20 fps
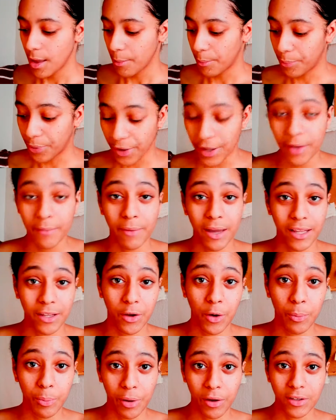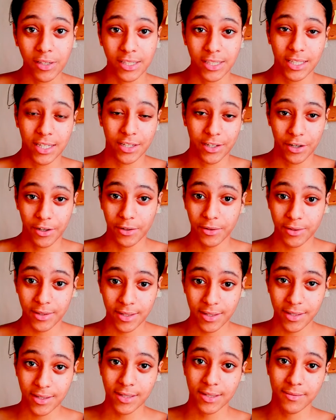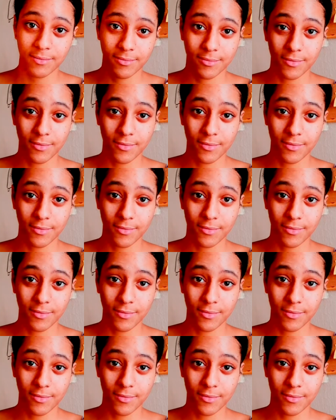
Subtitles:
put in my little post-it notes.